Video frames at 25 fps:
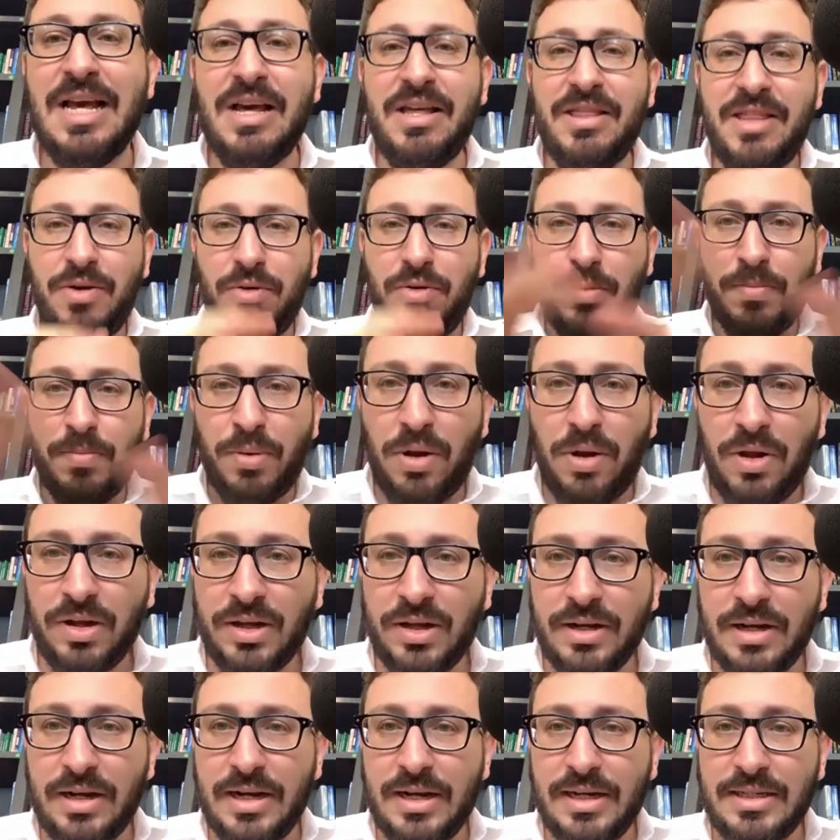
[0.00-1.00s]
They were
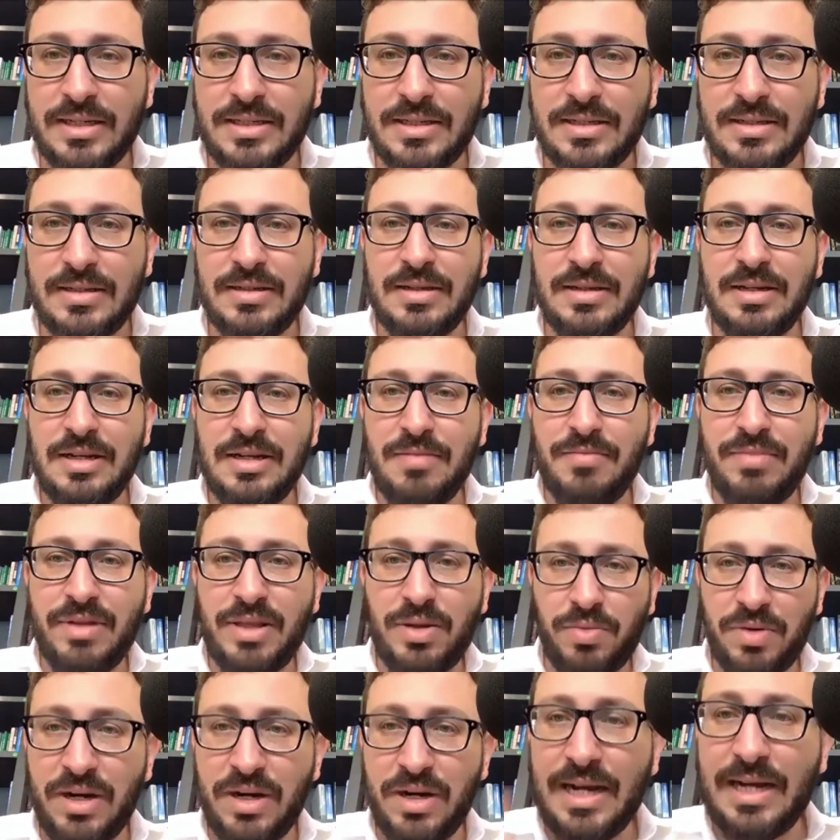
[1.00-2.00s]
balkanized, but they
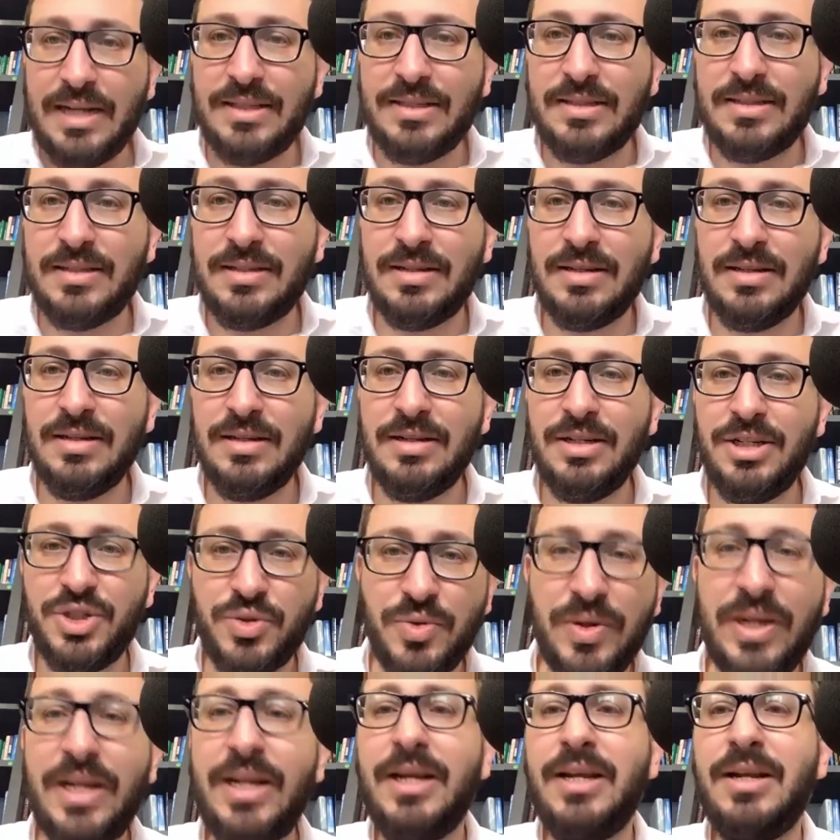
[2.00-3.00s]
were not
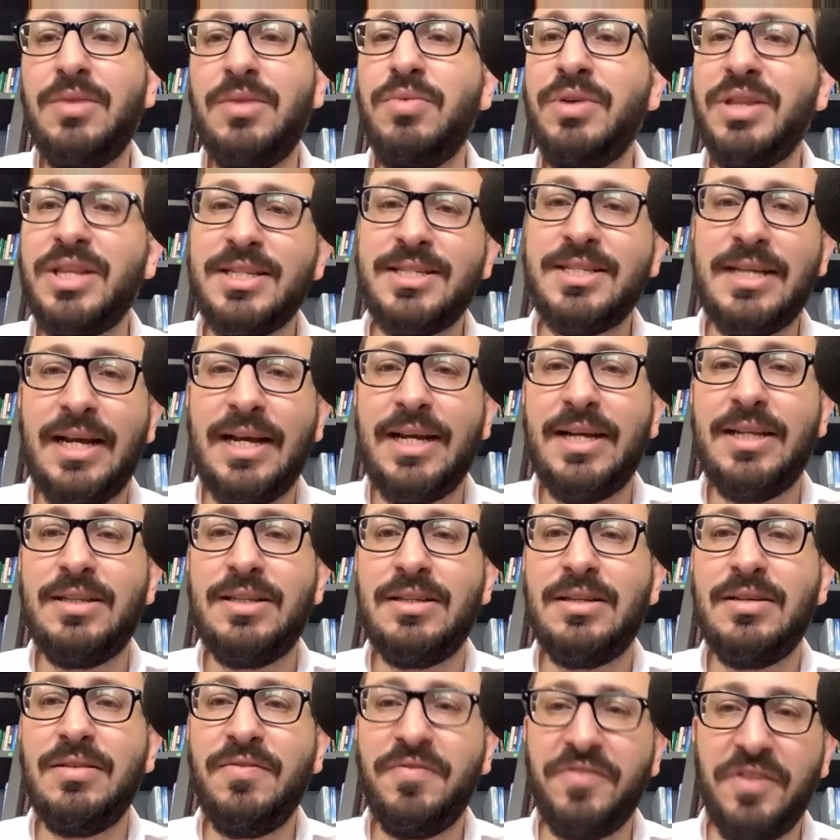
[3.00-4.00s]
treated with a
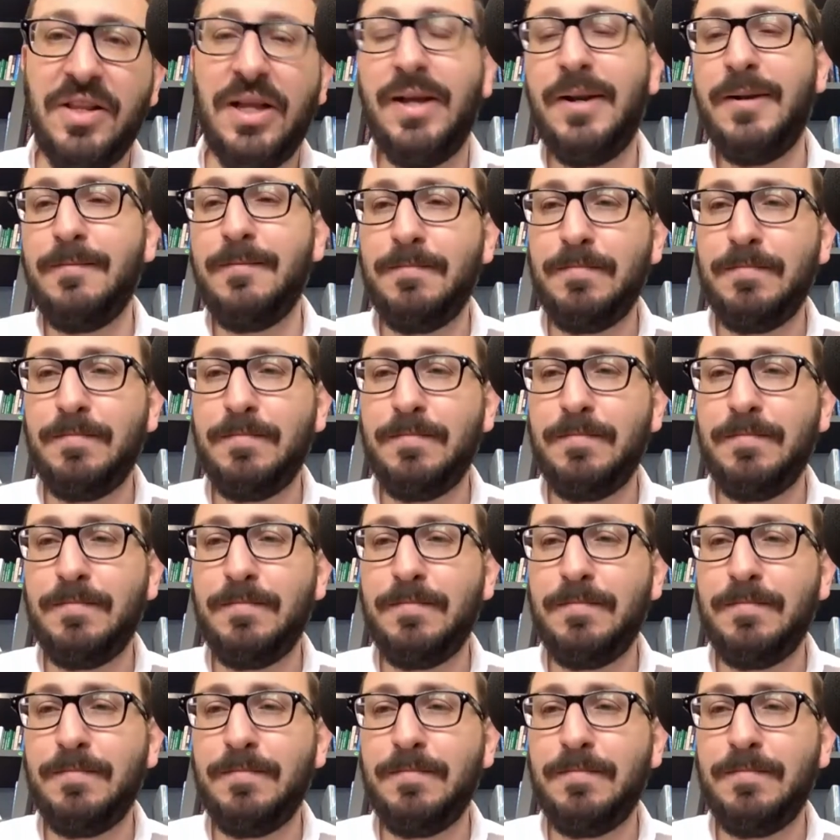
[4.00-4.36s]
second flood.